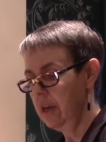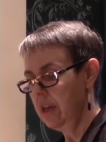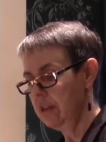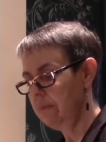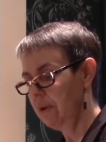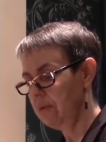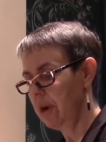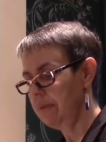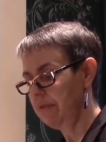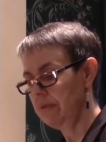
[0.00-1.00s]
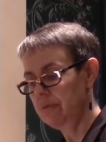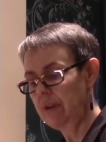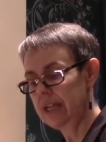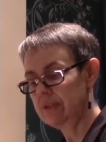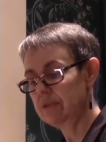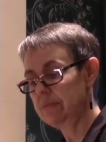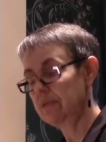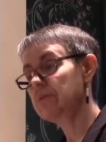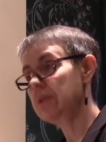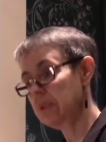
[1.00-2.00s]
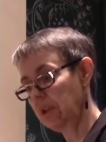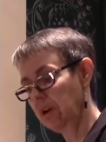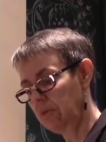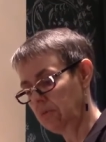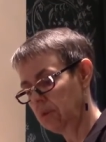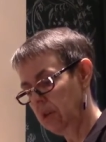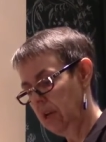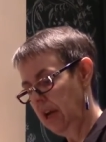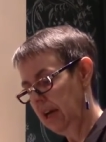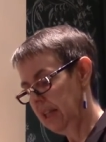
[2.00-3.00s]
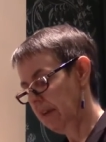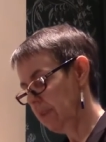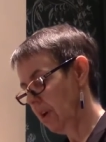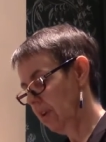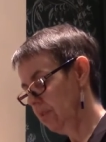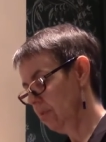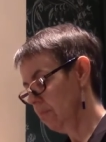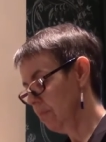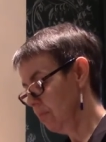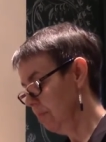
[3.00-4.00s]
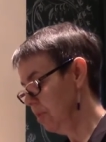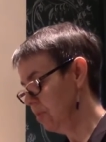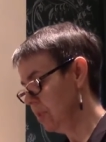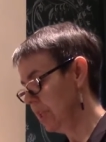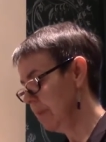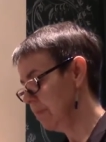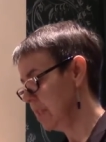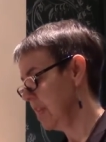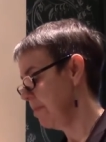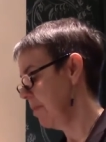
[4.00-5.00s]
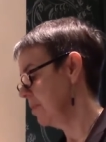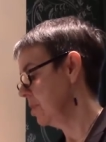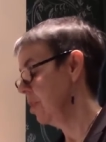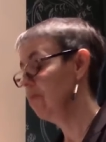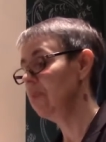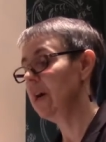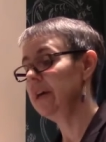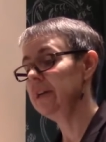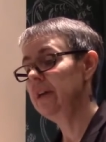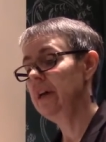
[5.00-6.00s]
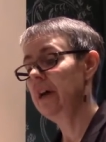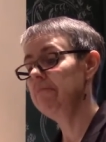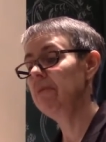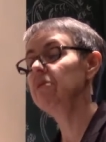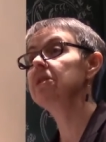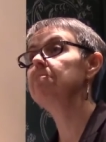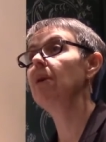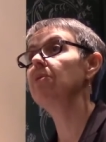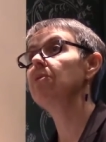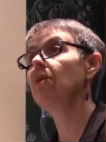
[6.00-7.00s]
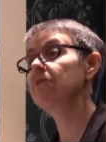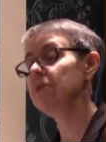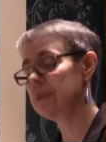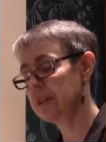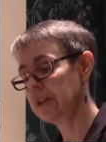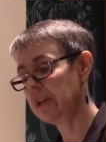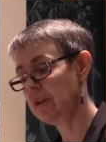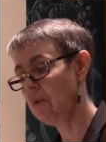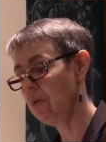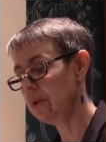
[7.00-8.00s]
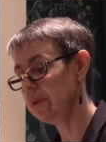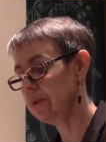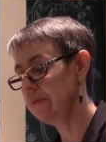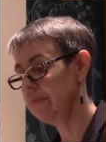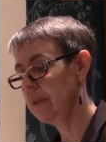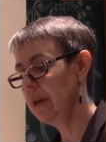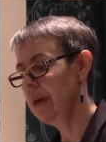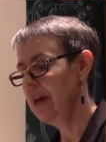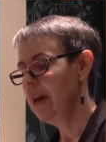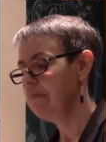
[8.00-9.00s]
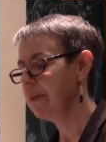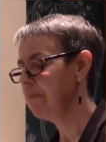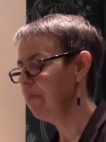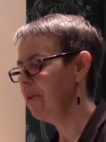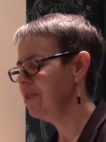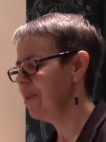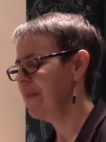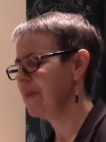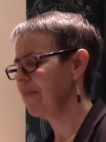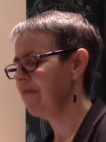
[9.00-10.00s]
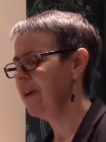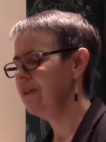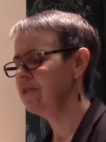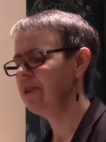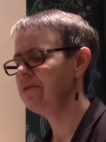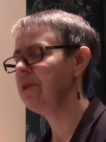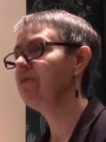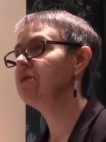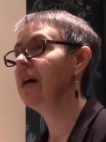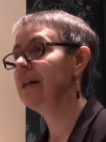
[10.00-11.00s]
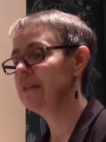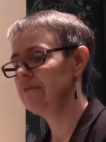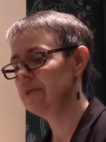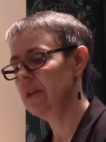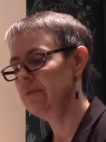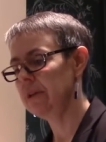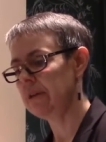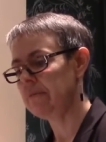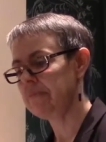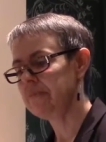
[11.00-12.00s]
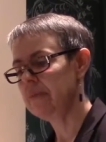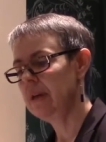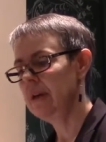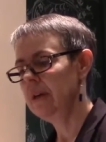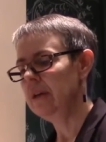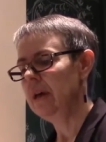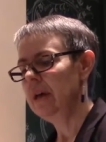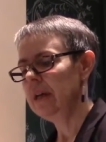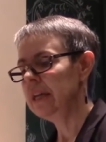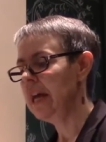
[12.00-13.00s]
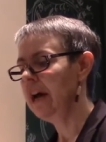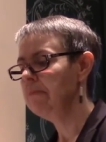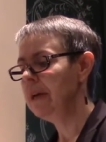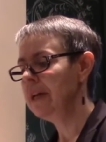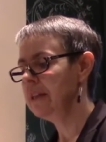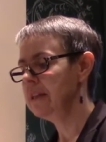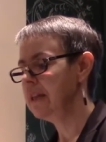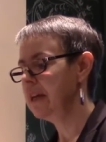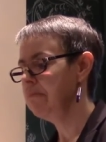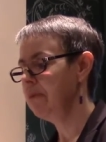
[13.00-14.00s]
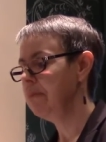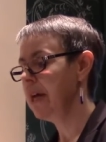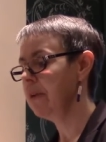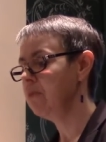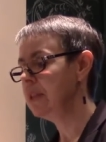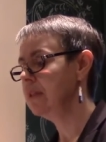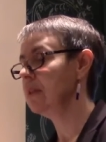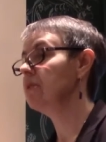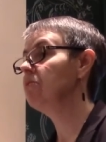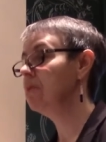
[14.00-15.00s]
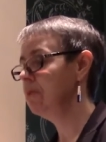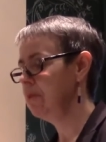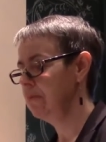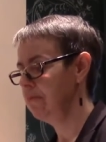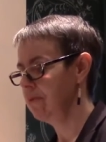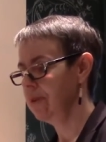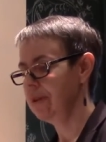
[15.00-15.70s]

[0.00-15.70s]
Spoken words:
The boat coming from the west was supposed to slow, allow the other mule team to step over the tow line, and pull its boat over the sinking cord. But the boy driving the freighter showed no signs of slowing. Canal men on the second boat began whistling to alert the boy.